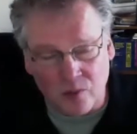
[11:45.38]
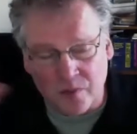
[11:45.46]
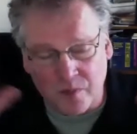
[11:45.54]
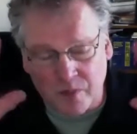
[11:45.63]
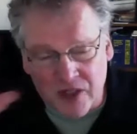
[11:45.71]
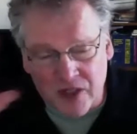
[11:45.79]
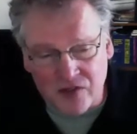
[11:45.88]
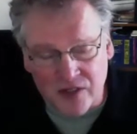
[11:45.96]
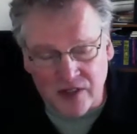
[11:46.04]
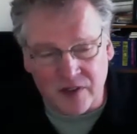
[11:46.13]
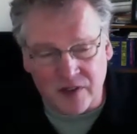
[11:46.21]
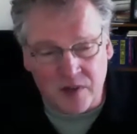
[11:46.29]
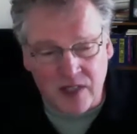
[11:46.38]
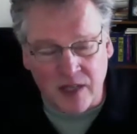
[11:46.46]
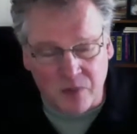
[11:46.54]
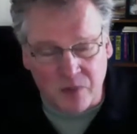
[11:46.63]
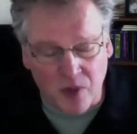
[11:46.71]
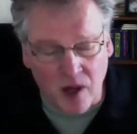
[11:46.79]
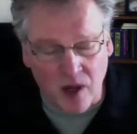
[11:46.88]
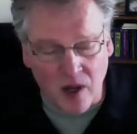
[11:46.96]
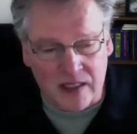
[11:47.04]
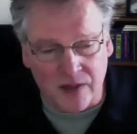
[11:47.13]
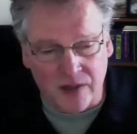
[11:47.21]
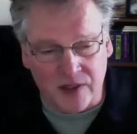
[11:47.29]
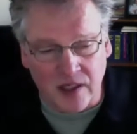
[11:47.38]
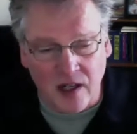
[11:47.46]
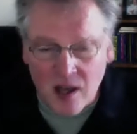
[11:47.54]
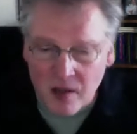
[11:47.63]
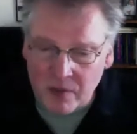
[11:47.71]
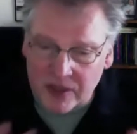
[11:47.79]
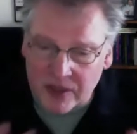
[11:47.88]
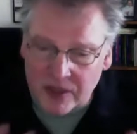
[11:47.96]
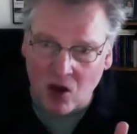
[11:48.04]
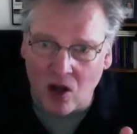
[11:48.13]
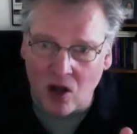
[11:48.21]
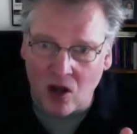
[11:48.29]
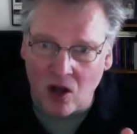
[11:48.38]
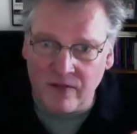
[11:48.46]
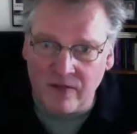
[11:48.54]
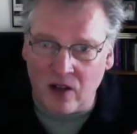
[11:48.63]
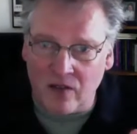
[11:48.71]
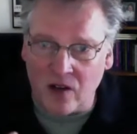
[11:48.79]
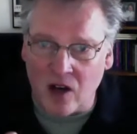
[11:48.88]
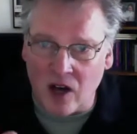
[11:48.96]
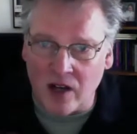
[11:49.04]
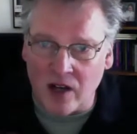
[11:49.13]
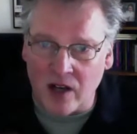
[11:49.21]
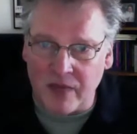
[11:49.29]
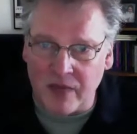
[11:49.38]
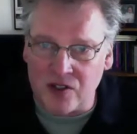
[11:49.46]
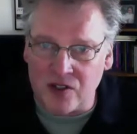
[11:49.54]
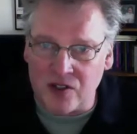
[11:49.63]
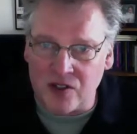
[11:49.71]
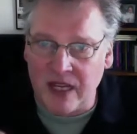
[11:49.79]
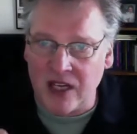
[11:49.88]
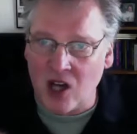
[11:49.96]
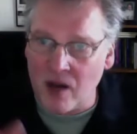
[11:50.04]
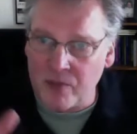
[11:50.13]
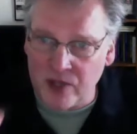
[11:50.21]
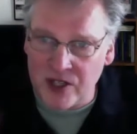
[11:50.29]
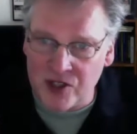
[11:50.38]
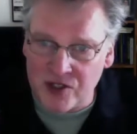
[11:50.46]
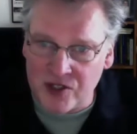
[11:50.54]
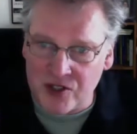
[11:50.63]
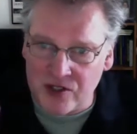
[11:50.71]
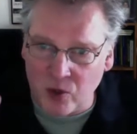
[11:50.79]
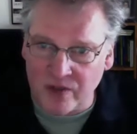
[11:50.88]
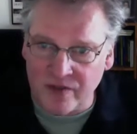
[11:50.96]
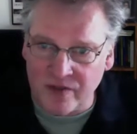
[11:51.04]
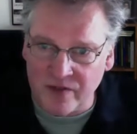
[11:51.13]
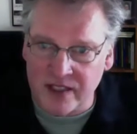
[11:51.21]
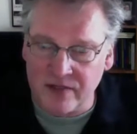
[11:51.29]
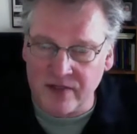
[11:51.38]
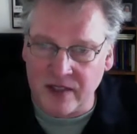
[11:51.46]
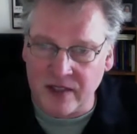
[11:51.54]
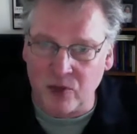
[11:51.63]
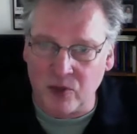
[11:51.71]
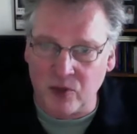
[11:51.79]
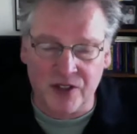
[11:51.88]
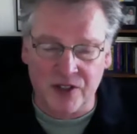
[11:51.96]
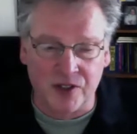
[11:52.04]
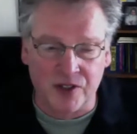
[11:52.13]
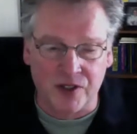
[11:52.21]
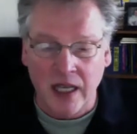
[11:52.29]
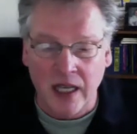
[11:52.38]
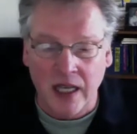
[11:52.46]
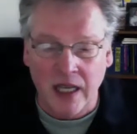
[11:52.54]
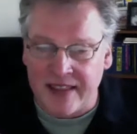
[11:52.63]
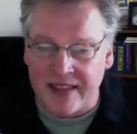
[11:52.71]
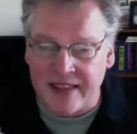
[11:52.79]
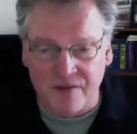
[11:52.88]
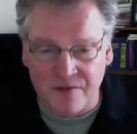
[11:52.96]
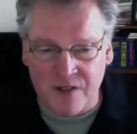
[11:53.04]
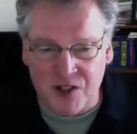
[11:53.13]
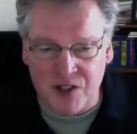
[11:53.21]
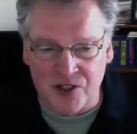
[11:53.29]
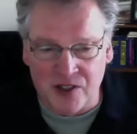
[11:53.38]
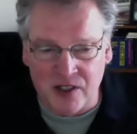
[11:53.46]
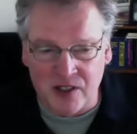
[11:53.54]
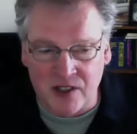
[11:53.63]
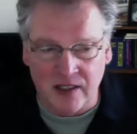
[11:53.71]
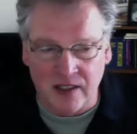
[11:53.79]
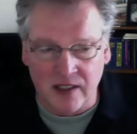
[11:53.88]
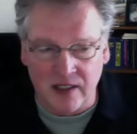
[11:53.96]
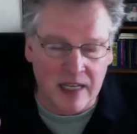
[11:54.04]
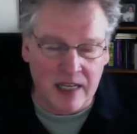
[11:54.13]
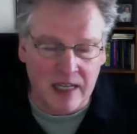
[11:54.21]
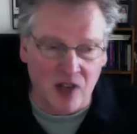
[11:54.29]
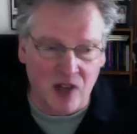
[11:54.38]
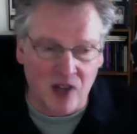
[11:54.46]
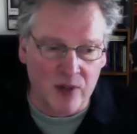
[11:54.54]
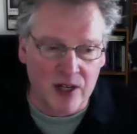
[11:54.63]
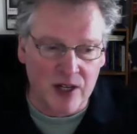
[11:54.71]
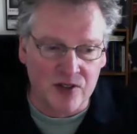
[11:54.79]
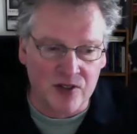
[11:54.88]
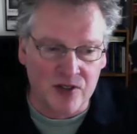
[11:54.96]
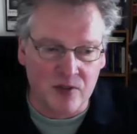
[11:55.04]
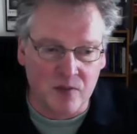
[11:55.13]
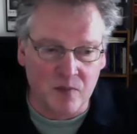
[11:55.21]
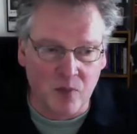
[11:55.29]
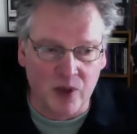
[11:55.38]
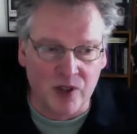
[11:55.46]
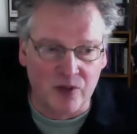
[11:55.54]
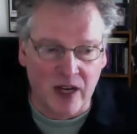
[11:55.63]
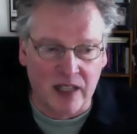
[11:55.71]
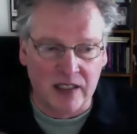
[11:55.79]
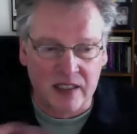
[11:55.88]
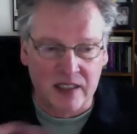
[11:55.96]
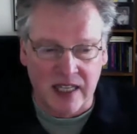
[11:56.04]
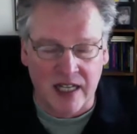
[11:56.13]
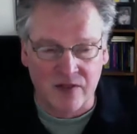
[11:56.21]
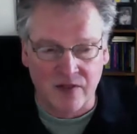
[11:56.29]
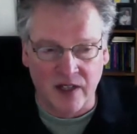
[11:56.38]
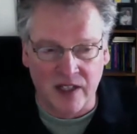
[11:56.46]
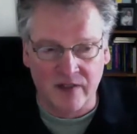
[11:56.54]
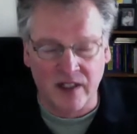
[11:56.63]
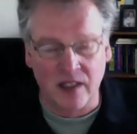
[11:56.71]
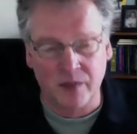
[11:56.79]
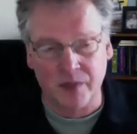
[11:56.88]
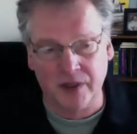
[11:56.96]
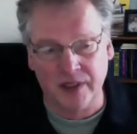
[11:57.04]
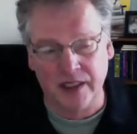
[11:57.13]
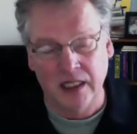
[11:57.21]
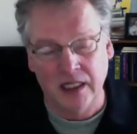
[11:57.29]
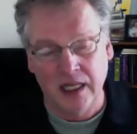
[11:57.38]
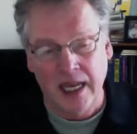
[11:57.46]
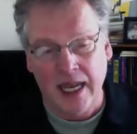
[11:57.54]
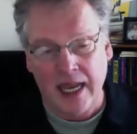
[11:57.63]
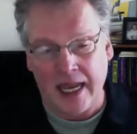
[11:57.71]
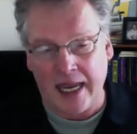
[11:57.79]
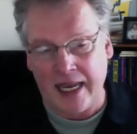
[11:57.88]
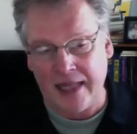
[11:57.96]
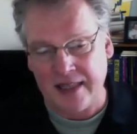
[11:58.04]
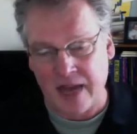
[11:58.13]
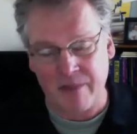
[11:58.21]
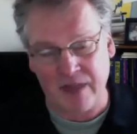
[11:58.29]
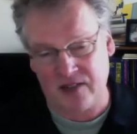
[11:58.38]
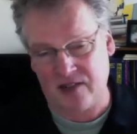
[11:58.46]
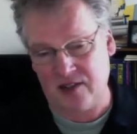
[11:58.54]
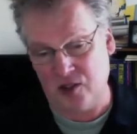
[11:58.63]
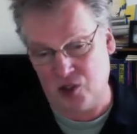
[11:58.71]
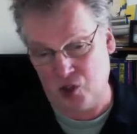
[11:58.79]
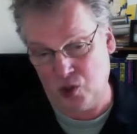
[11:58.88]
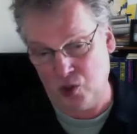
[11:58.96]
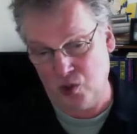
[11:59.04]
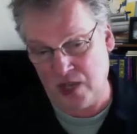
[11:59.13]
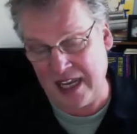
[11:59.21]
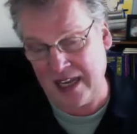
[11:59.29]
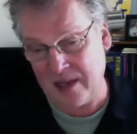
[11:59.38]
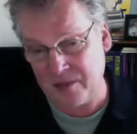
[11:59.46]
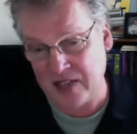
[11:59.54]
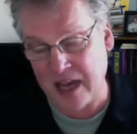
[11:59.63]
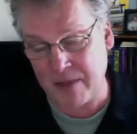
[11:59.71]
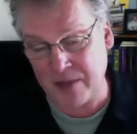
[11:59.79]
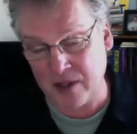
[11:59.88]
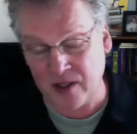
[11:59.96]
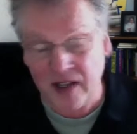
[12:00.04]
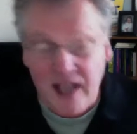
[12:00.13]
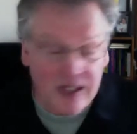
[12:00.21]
bunch of different types of products out there, but they all involve automation to make operations more effective and more efficient. And that efficiency enables operations to more directly satisfy developer need. And that makes the two camps happier. They're